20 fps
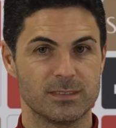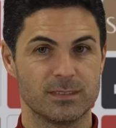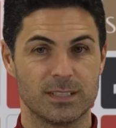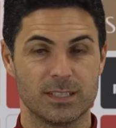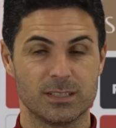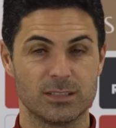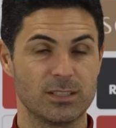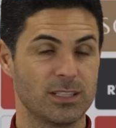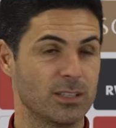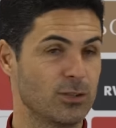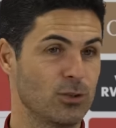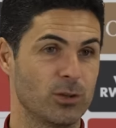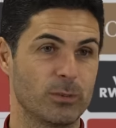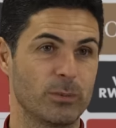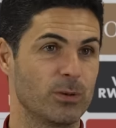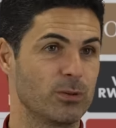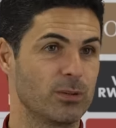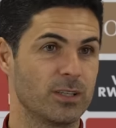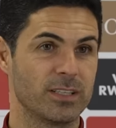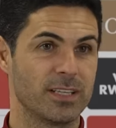I didn't know
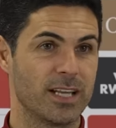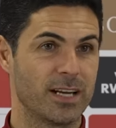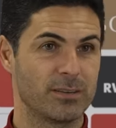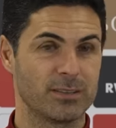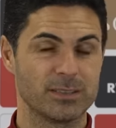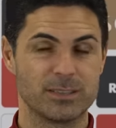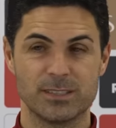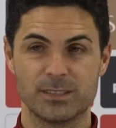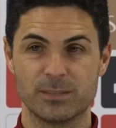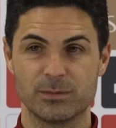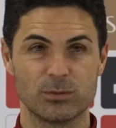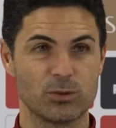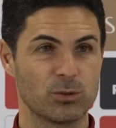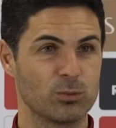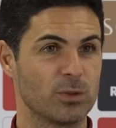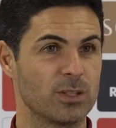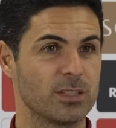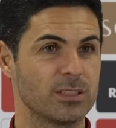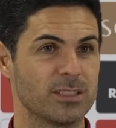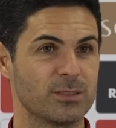about the narrative. So
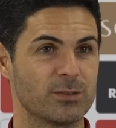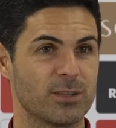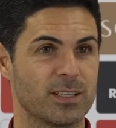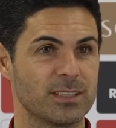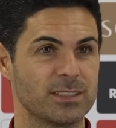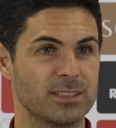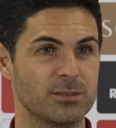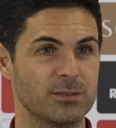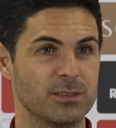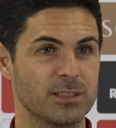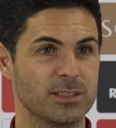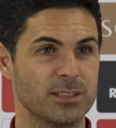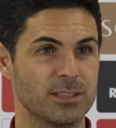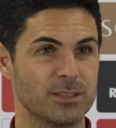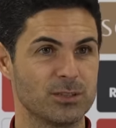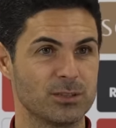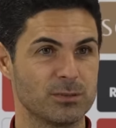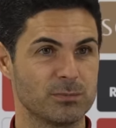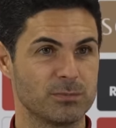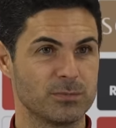what is the narrative this
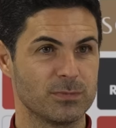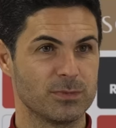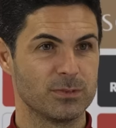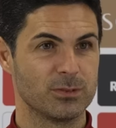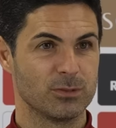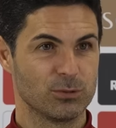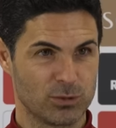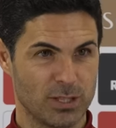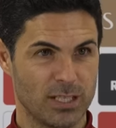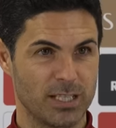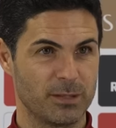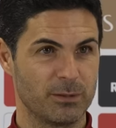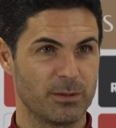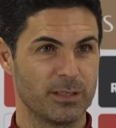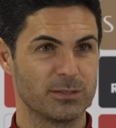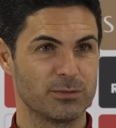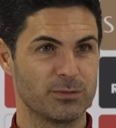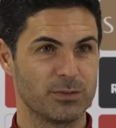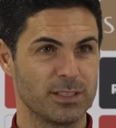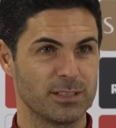season? So Saliba
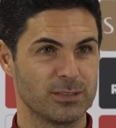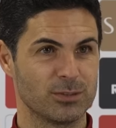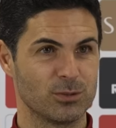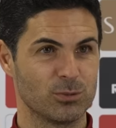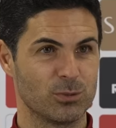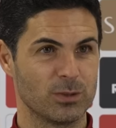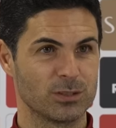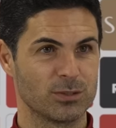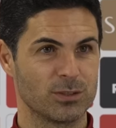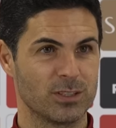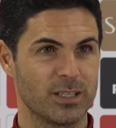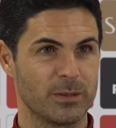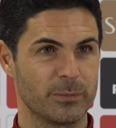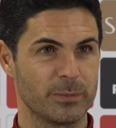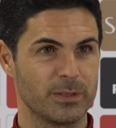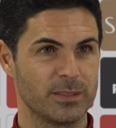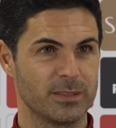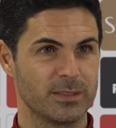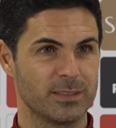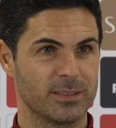is fit. So what's going to
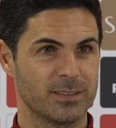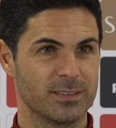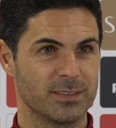happen?